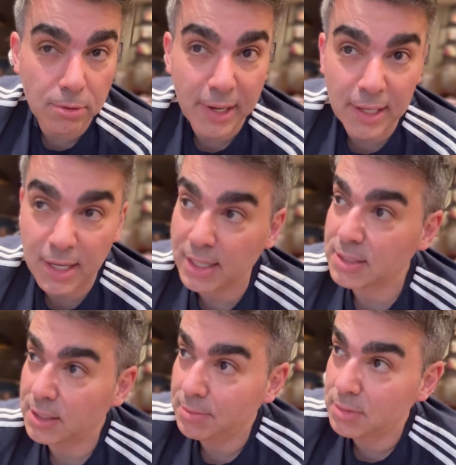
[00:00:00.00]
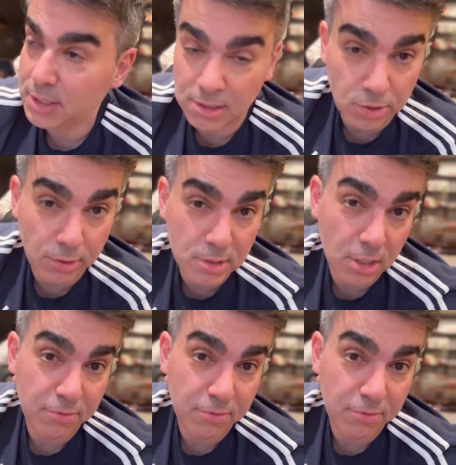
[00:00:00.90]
and customs and so on and so